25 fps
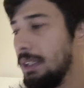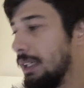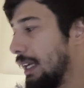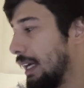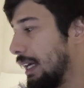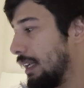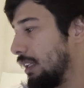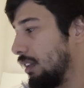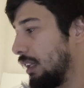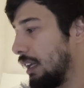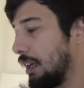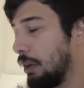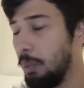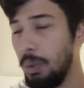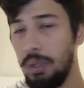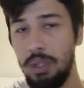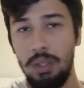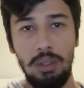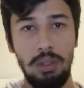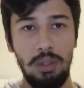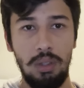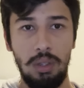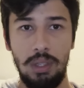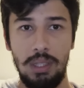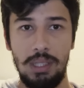and like when you're
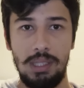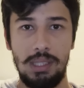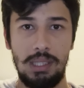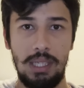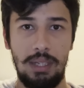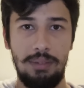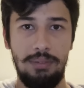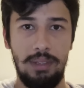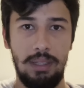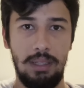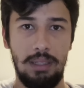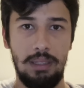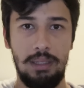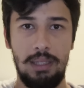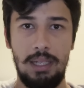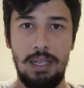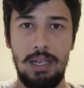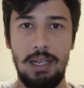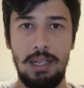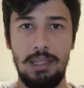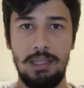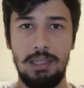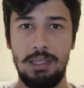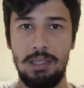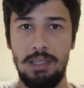learning stuff in
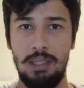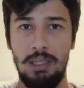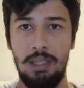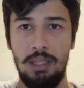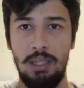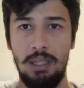class